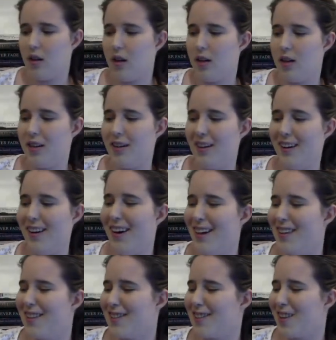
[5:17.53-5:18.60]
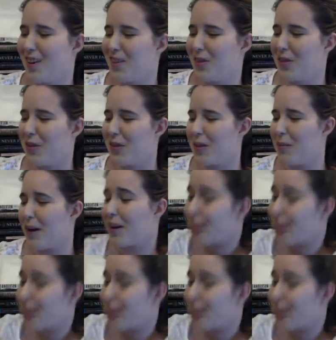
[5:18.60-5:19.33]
I startled her really bad.